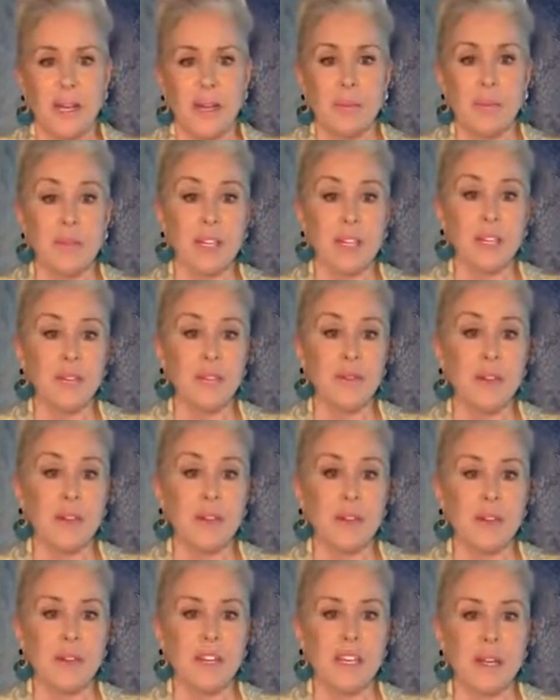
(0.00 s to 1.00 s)
Please view
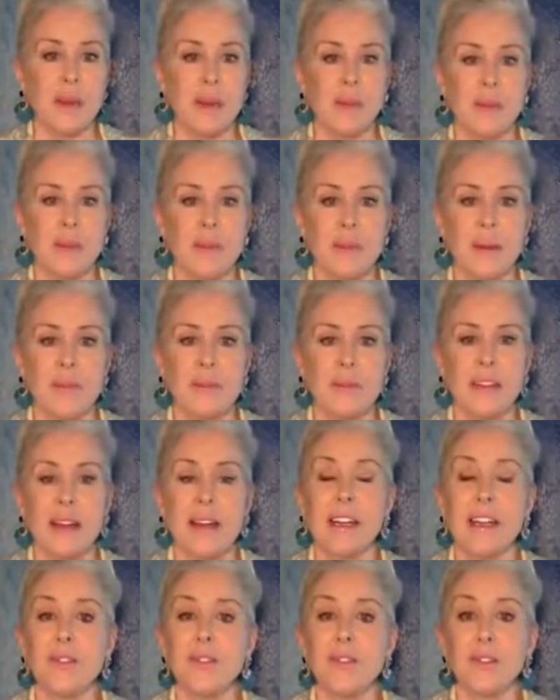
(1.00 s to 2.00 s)
the video on the
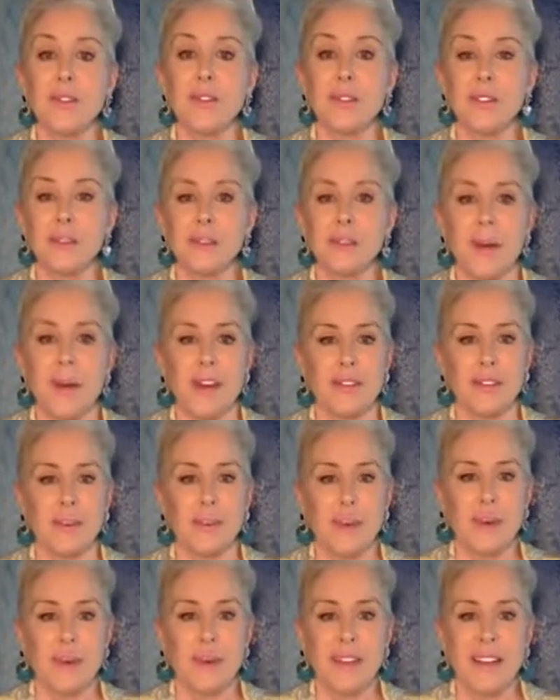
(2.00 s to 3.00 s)
website as soon as
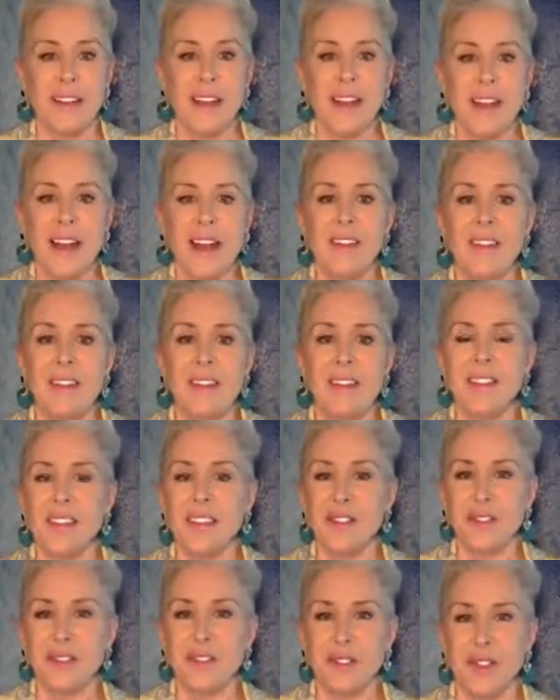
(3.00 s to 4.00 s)
possible and then
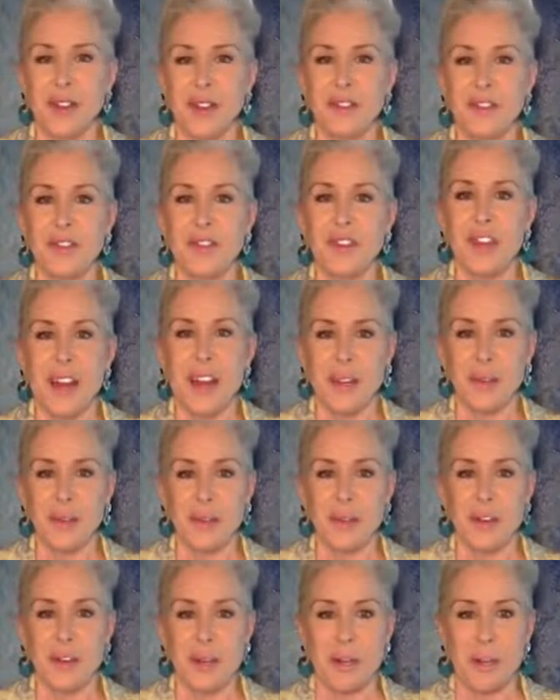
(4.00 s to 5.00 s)
text your coach your
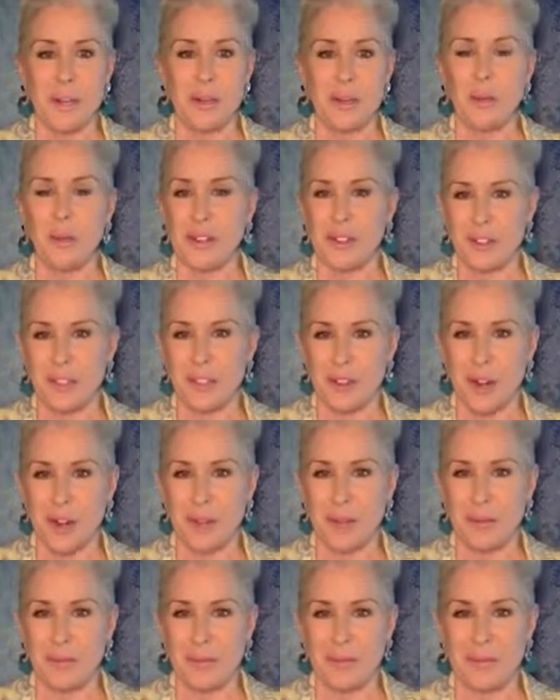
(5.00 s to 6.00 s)
category number once you
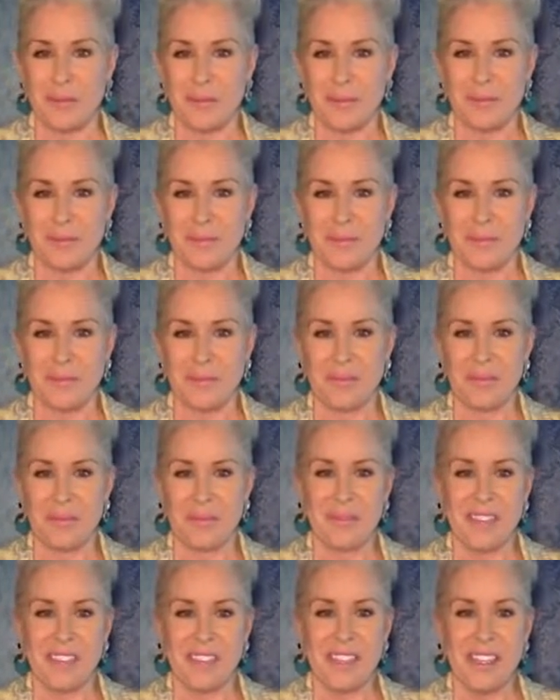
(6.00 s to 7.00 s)
know.
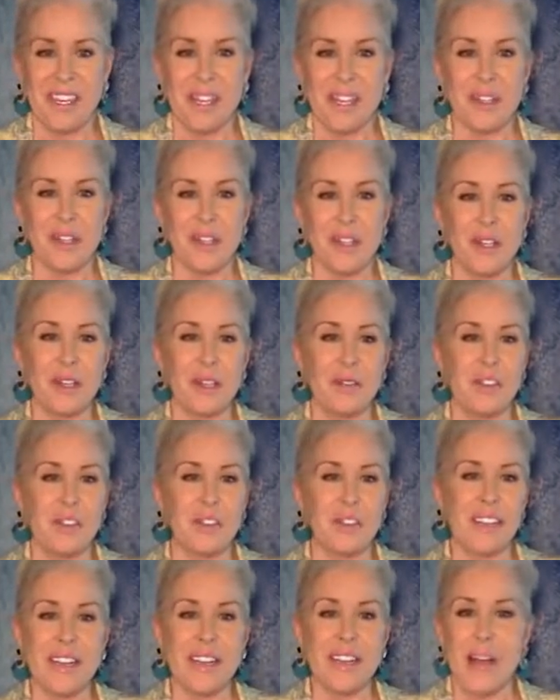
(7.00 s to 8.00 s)
The
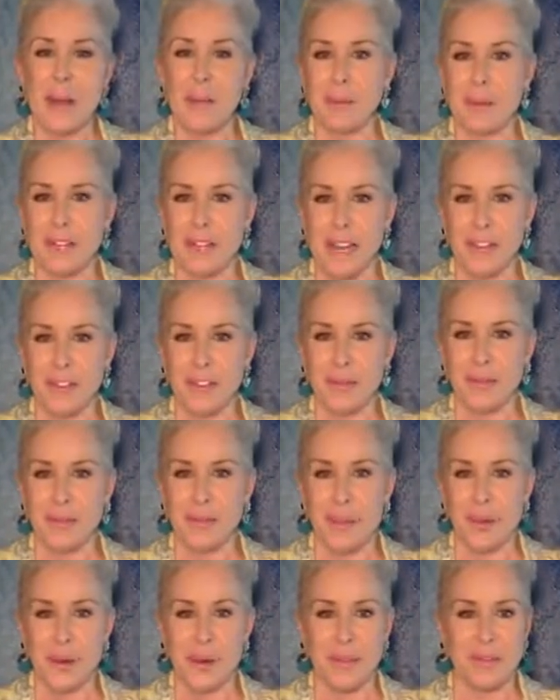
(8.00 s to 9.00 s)
university application
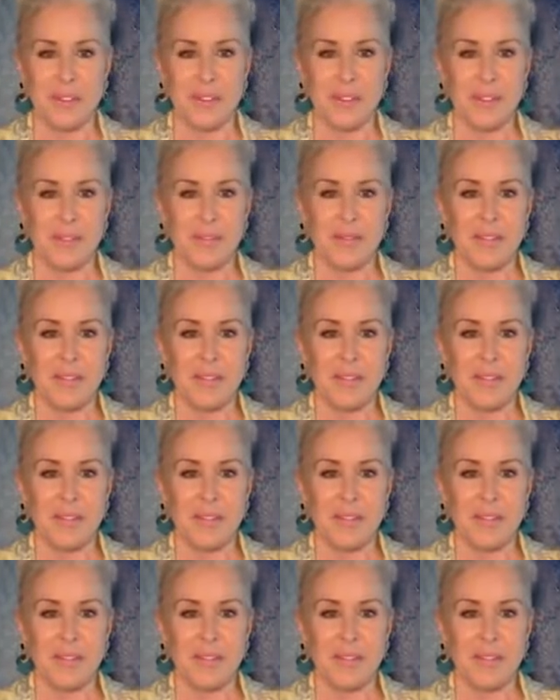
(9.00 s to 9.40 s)
forms.